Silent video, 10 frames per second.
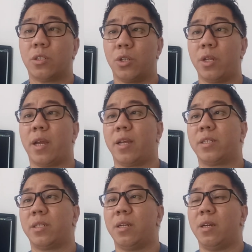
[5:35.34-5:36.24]
So, yun
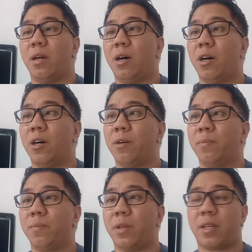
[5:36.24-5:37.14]
guys,
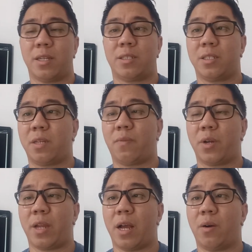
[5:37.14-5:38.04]
I guess that's it
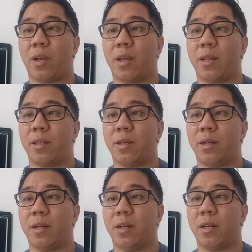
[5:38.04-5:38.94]
for now and
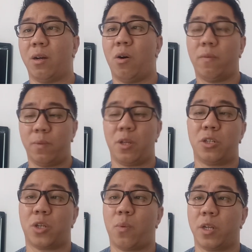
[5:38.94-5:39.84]
hope you
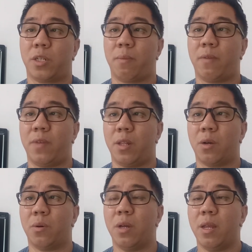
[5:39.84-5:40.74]
enjoy watching my
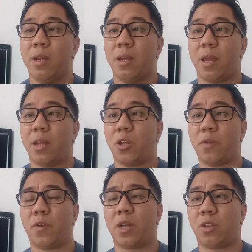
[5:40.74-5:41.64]
video. And
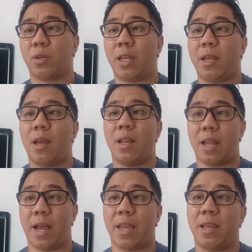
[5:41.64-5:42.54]
don't forget to click
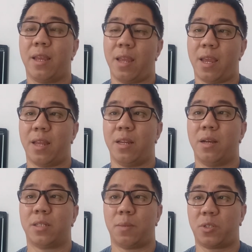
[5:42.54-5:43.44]
like and
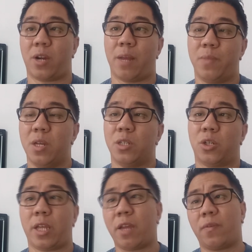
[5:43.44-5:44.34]
subscribe.
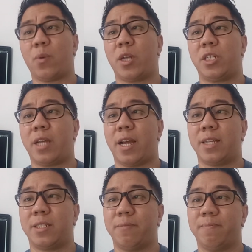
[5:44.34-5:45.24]
So, thank you for watching
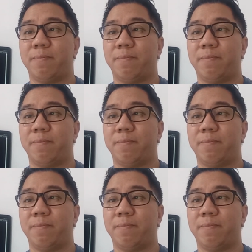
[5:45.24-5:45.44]
guys.